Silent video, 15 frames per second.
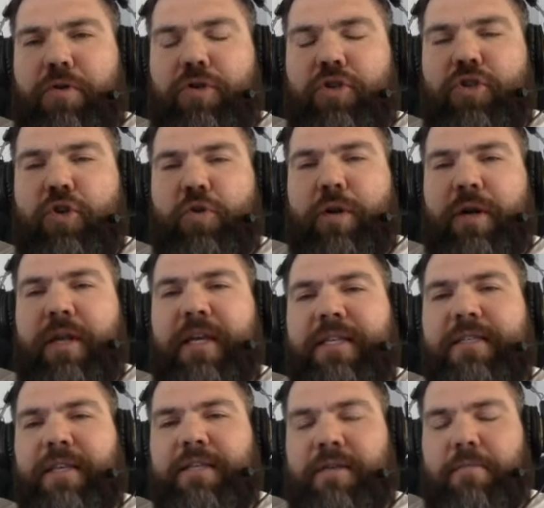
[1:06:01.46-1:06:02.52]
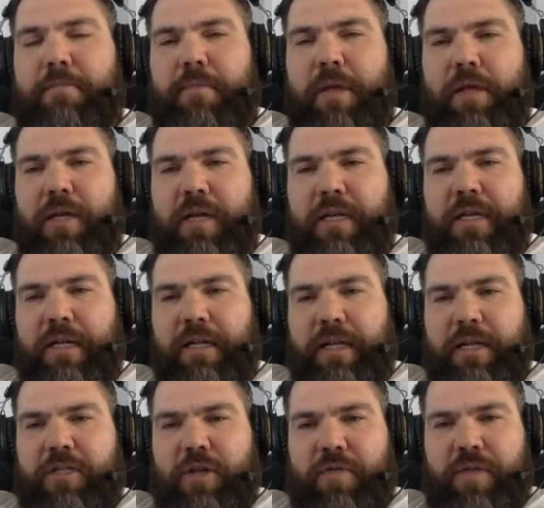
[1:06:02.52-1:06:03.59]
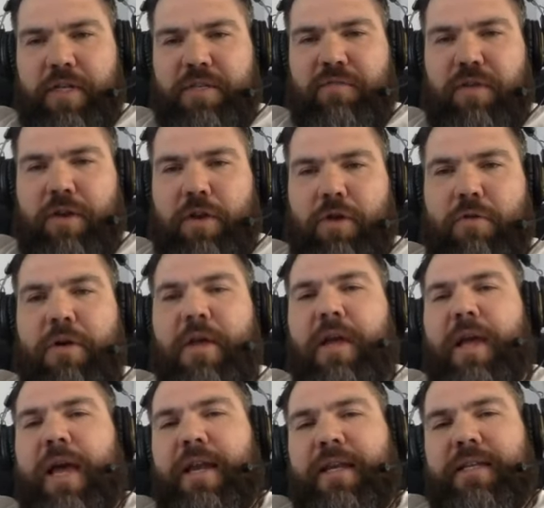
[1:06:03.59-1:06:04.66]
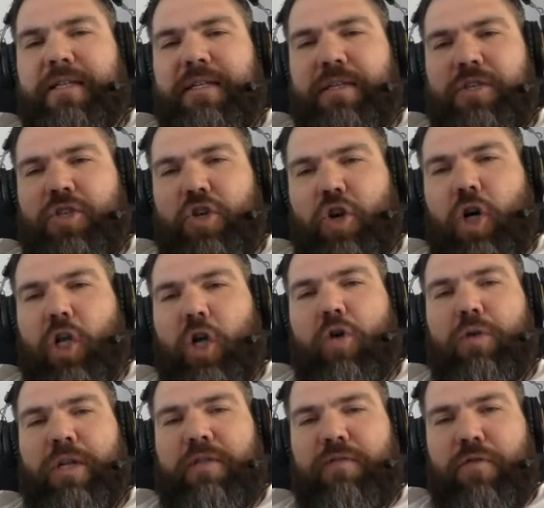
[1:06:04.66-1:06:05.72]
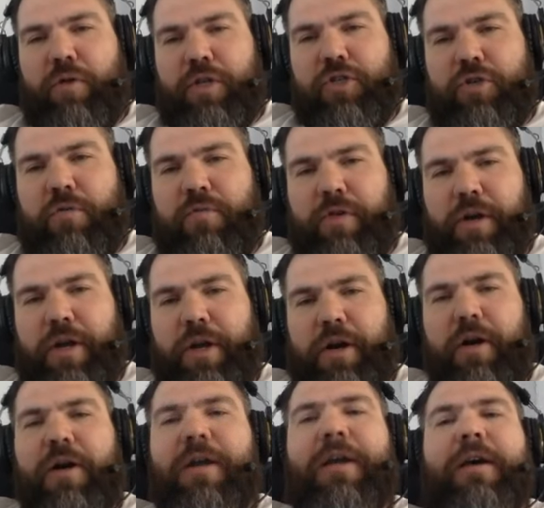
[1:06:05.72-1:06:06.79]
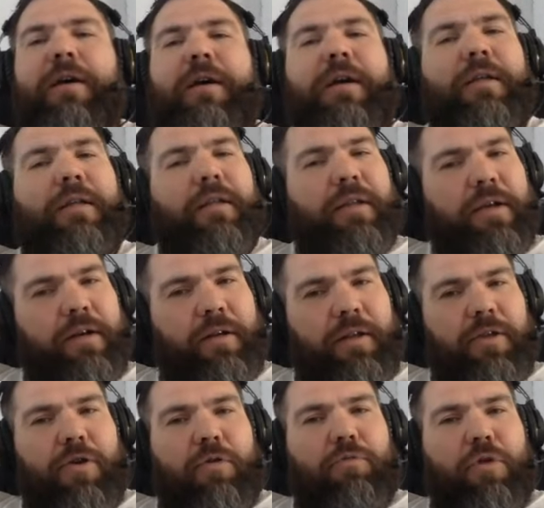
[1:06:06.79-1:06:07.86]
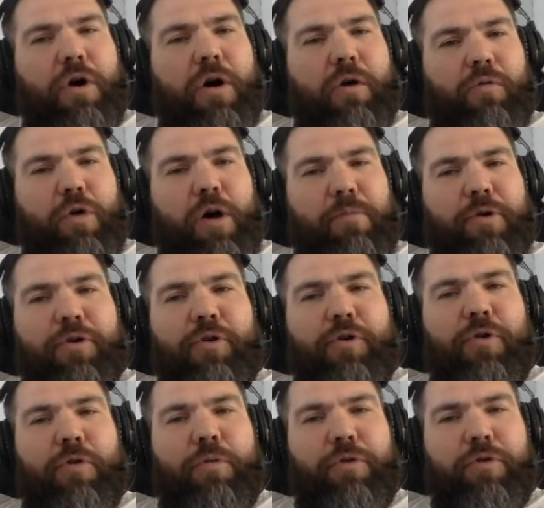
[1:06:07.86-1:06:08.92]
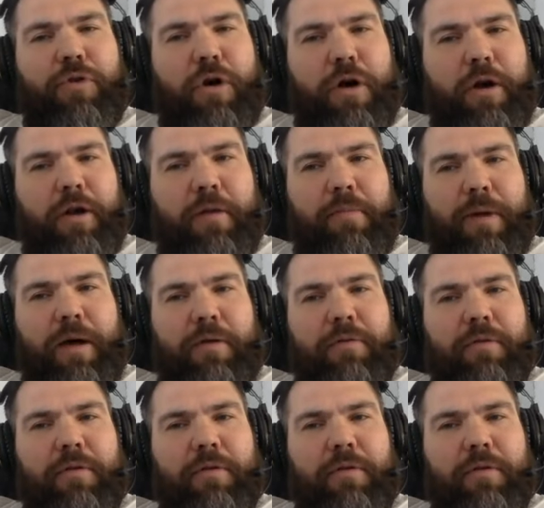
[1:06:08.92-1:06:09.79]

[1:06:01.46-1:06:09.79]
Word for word: your student, he sees a million clicks on this video and he sees your lonely voice over here. Clearly, you're wrong, Robert. You don't know what you're talking about